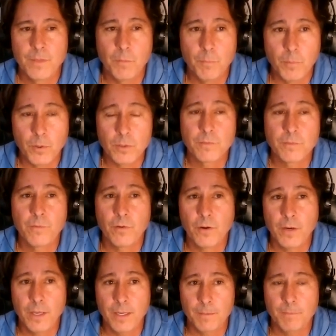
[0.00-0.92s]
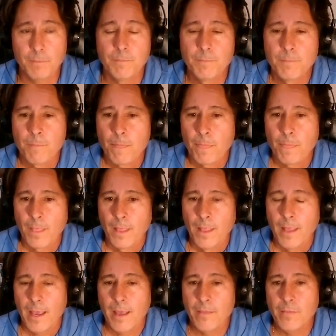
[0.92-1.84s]
books for him.
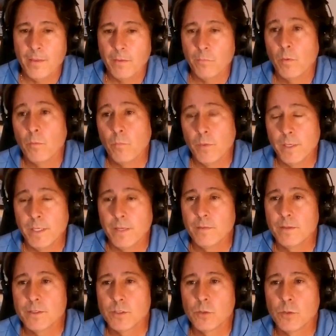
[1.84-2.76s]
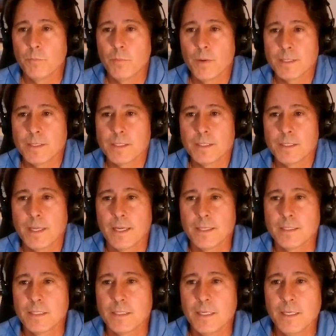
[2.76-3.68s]
And then when we did the Zoom
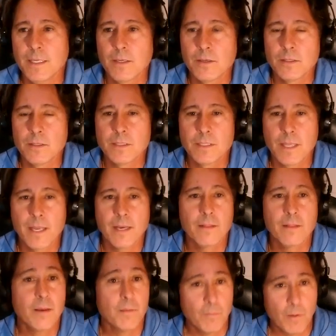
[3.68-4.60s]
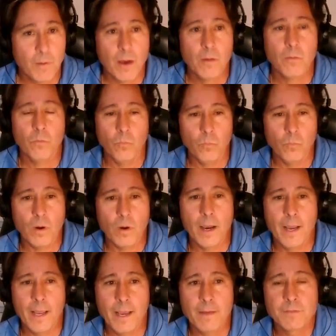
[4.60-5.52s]
presentation, he could say to them,
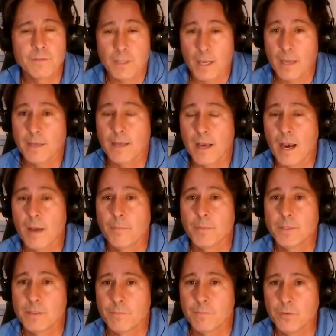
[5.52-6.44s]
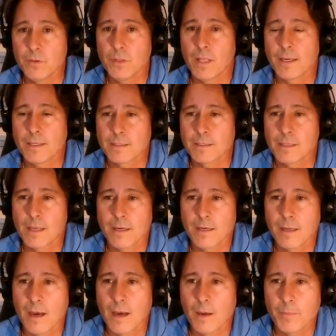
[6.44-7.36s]
I have signed copies if you'd like a
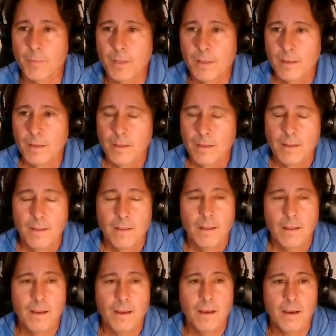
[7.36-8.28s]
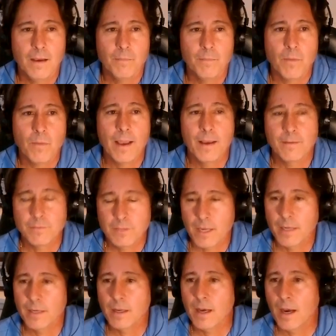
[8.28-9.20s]
signed copy. I have
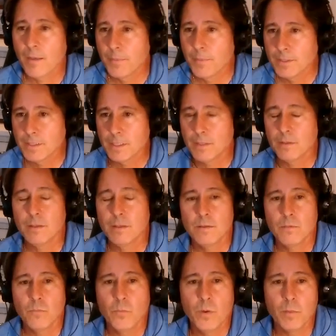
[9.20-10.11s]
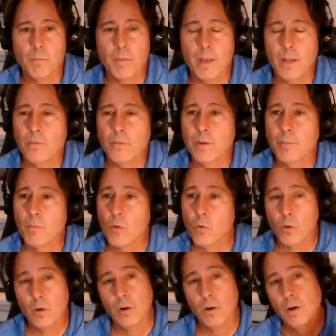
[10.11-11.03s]
signed copies, and we'll mail them.
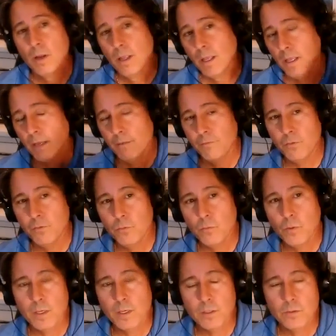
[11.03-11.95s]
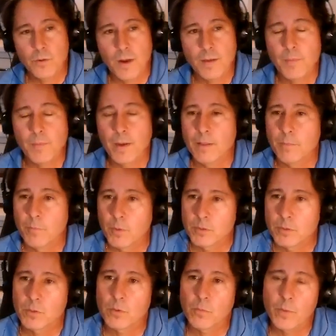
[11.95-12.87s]
Or if you want to drive by the
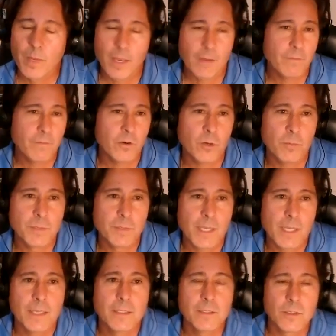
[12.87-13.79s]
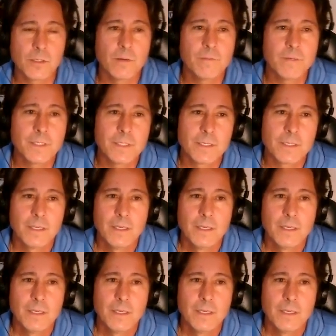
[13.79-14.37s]
bookstore, we have curbside service.